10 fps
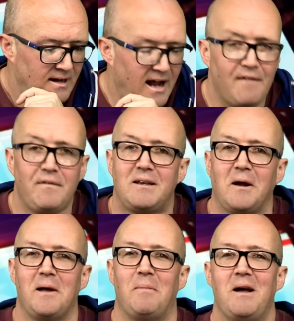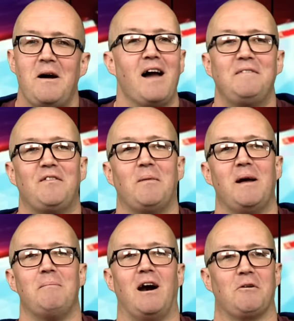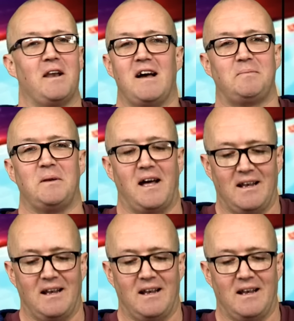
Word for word: every time I've never met Margaret Aspinall.